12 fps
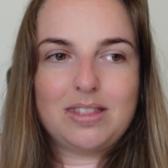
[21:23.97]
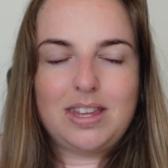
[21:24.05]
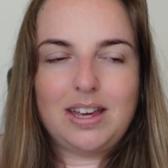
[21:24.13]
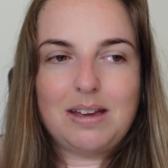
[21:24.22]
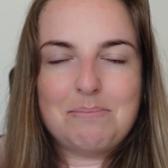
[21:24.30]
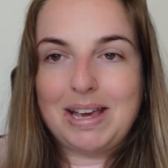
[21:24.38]

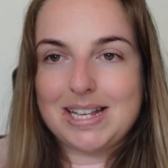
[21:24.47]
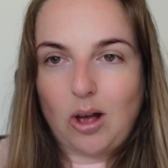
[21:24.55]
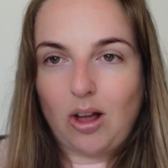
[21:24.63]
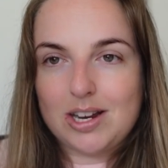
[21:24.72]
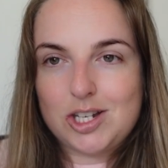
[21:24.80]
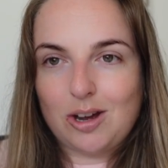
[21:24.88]
the
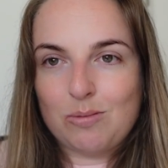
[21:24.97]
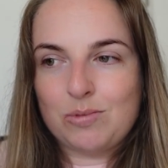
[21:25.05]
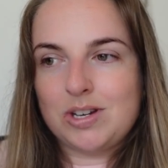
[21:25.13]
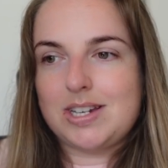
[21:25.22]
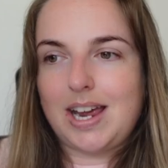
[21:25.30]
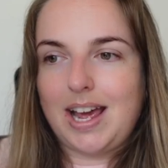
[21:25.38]
mixology on
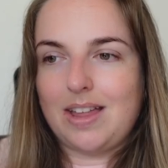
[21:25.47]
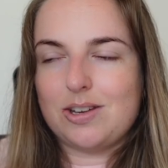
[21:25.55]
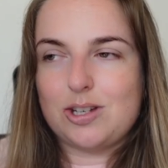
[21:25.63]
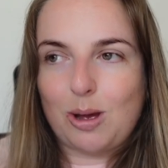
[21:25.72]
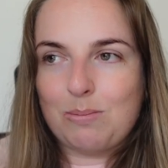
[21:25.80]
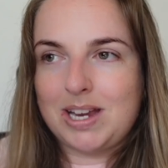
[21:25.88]
one day and the
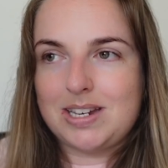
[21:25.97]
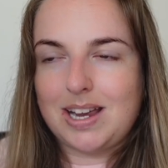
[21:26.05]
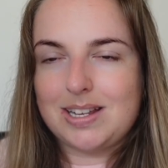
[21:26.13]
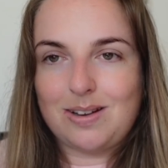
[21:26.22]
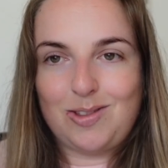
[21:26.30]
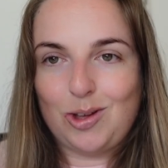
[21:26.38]
champagne
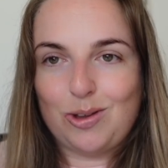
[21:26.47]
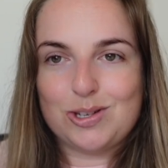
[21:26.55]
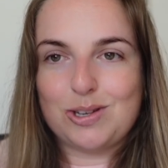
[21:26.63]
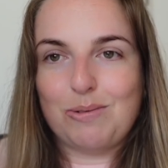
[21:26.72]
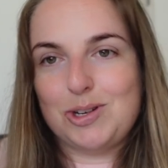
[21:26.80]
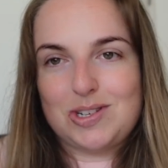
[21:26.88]
tasting on the other,
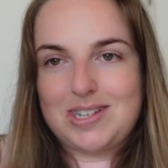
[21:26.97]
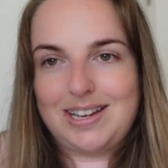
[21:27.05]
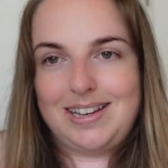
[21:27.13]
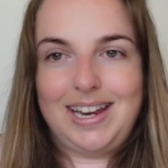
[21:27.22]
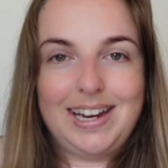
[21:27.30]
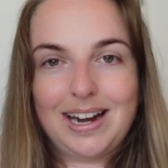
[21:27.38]
so we just
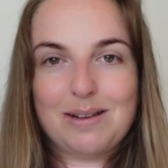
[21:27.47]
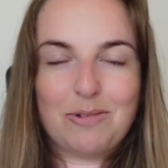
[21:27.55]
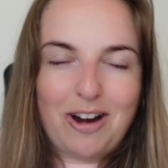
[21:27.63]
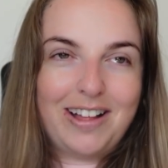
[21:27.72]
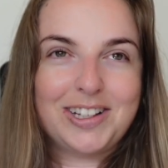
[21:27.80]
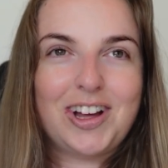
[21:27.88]
didn't need any
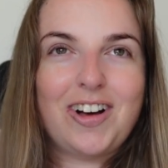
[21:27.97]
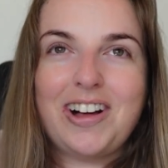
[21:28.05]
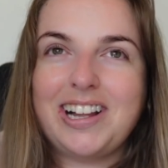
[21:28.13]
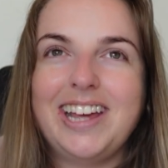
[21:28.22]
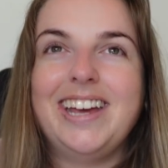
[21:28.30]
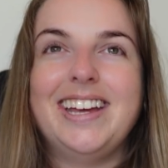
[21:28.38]
more
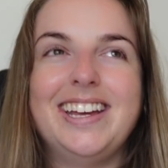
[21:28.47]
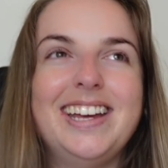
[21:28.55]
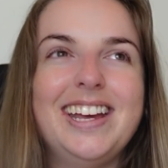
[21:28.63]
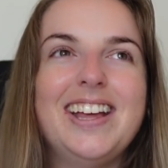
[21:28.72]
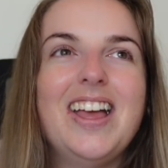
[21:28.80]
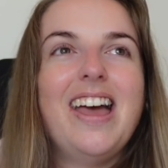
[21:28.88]
alcohol.
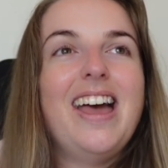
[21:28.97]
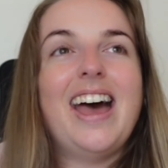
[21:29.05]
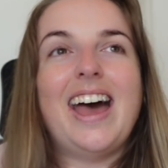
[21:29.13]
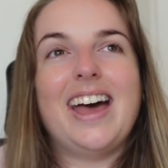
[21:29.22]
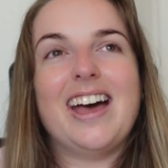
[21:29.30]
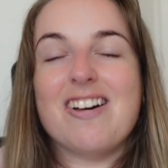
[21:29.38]

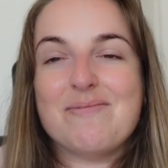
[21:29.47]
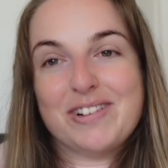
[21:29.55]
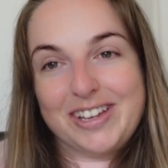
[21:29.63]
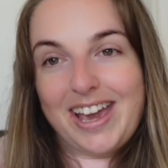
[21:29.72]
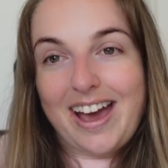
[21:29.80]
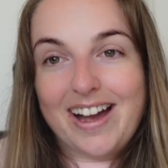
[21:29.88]
Uh,
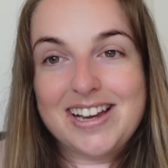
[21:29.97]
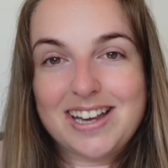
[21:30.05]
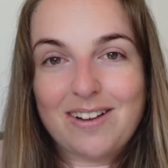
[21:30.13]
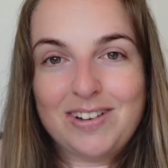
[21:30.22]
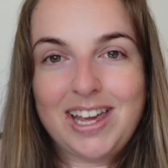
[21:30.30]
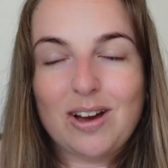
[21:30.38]
but yeah, I
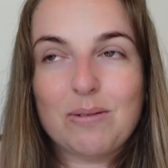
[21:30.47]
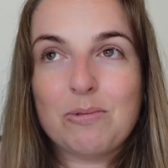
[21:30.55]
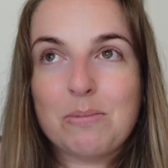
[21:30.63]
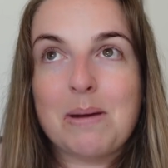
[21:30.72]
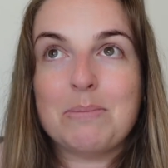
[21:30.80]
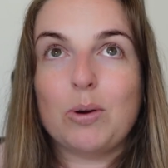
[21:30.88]
definitely
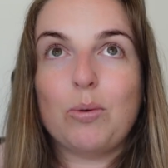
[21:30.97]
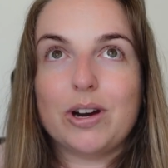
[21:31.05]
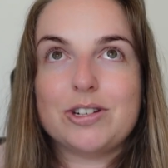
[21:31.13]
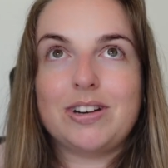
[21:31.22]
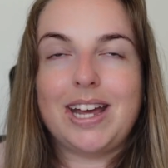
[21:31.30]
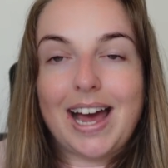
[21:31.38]
remember
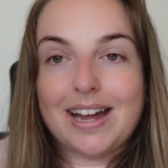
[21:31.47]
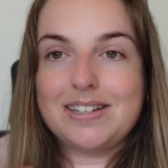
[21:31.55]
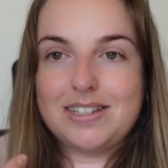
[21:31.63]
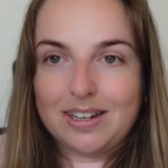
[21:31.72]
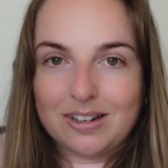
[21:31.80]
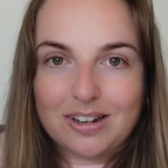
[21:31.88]
ordering it
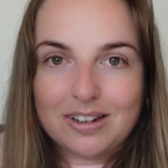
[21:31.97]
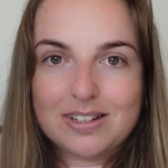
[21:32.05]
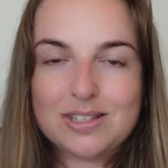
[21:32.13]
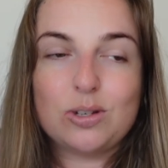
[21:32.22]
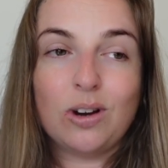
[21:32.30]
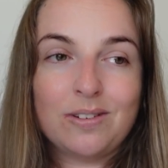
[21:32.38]
at dinner
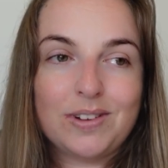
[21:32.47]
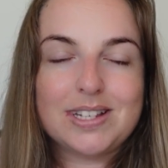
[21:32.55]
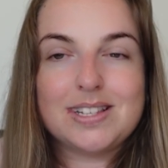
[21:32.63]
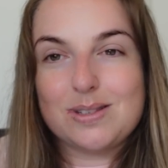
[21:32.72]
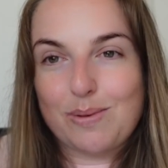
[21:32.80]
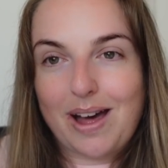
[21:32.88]

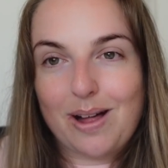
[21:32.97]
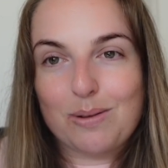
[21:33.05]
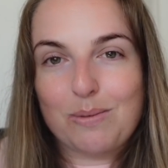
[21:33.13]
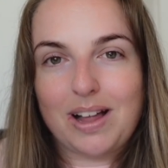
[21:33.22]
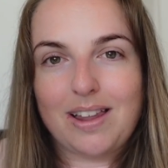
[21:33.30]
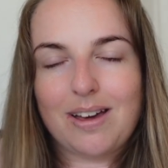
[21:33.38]
service as
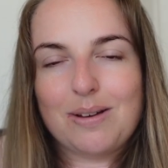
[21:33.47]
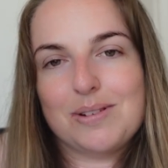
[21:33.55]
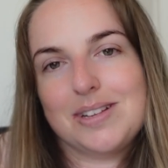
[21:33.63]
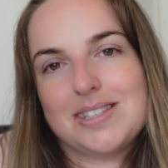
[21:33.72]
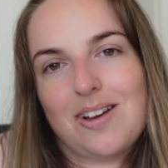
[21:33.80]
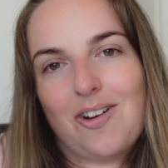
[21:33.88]
well while I
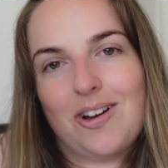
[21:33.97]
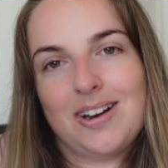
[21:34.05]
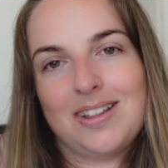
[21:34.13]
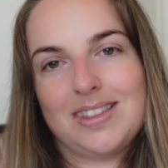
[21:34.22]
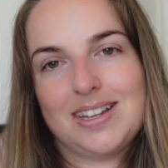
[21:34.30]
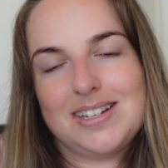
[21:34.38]
was
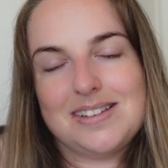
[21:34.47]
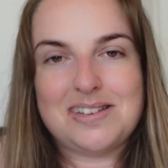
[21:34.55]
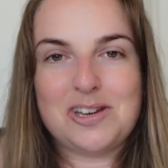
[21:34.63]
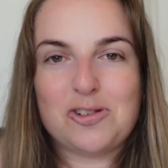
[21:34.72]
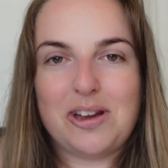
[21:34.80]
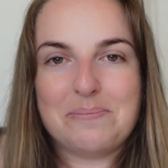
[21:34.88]
on the
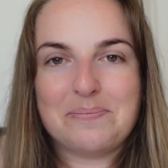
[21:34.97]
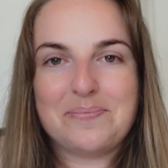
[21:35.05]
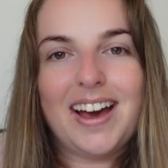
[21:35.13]
Disney Dream.